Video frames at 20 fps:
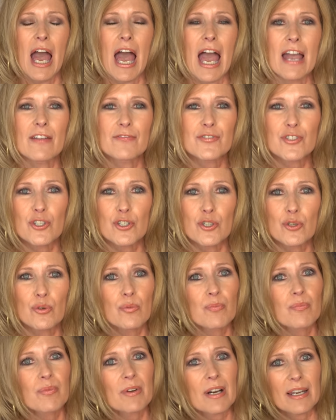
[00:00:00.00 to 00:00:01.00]
after
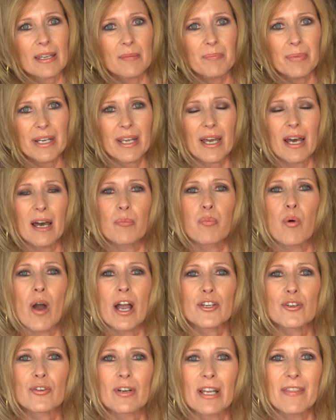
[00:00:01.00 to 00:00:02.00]
you clip it up
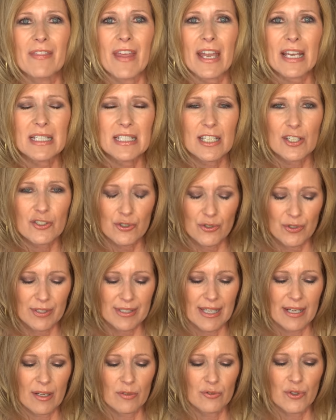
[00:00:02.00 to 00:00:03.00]
while you're letting that conditioner
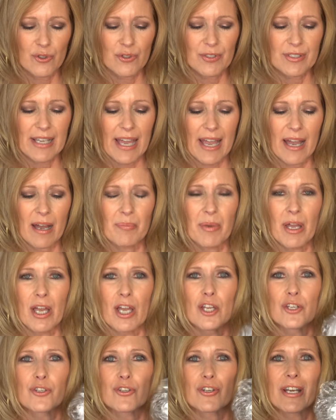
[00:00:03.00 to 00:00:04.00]
sit on your scalp,
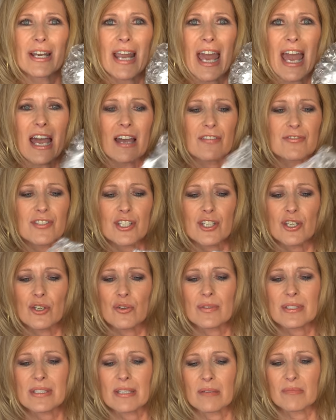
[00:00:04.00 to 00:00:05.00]
you're going to have to
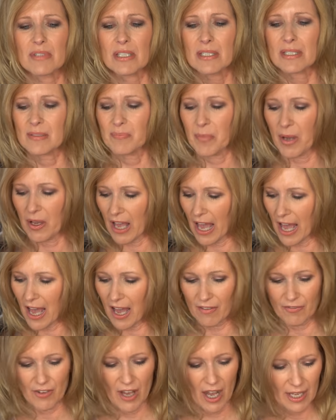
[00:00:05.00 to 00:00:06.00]
use some
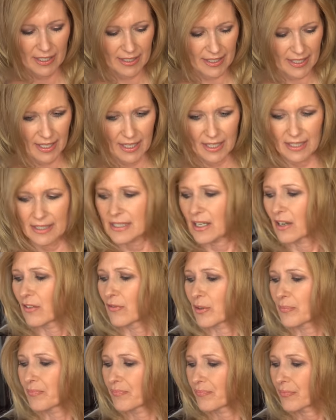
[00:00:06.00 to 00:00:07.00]
I've got tons
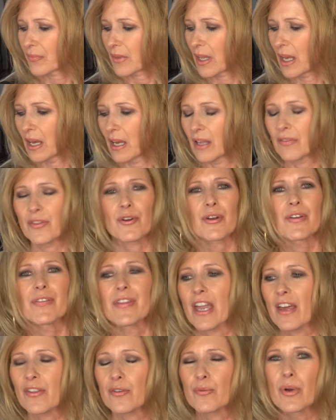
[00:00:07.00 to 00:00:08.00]
of them. They're in
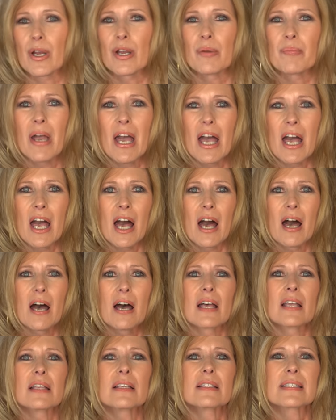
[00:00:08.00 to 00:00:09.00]
the other room.
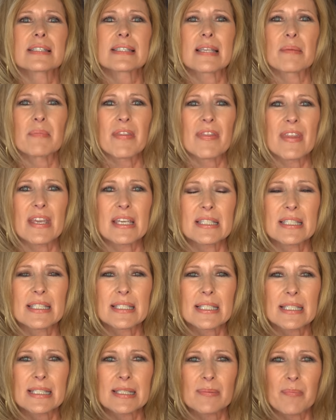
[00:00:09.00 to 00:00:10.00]
Some of
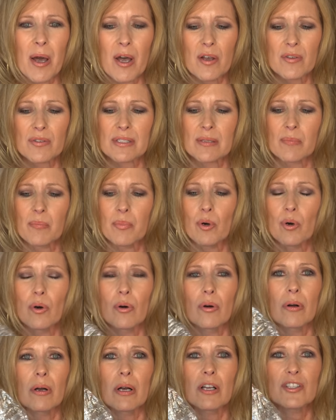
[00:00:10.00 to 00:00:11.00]
these
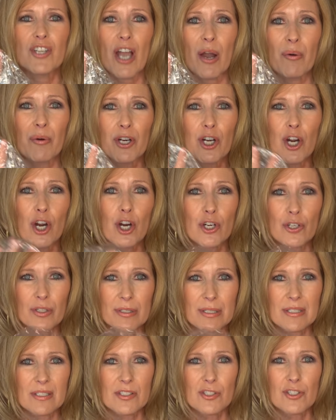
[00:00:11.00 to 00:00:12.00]
disposable shower
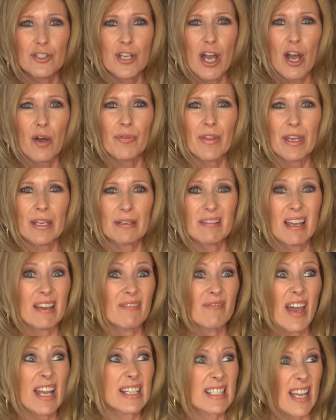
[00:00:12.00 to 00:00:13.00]
curtains, you know, that in
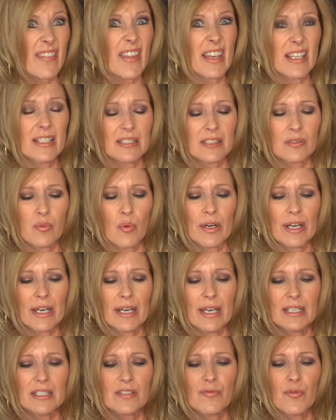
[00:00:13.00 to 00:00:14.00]
fact I think it's what
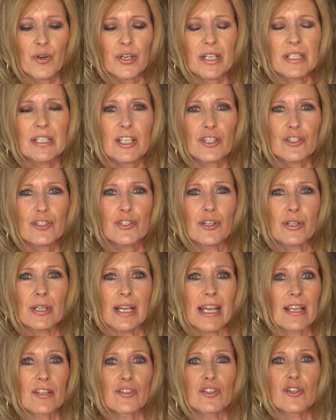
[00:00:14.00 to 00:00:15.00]
it is for conditioner.
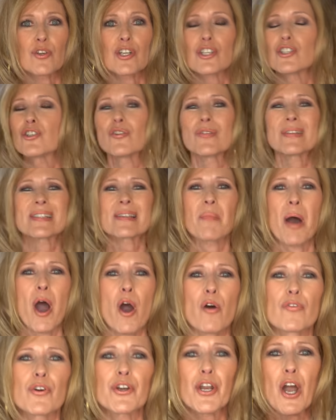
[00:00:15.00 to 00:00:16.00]
And you can use them
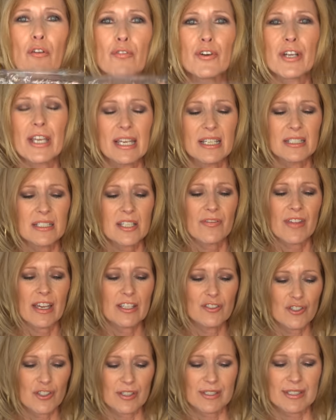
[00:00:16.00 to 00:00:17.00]
over and over again till
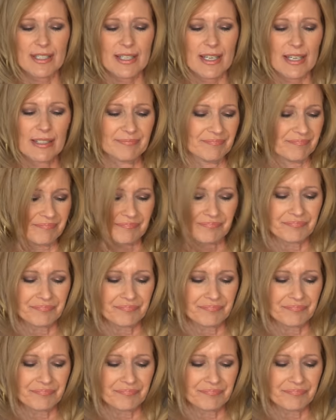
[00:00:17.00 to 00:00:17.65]
they just get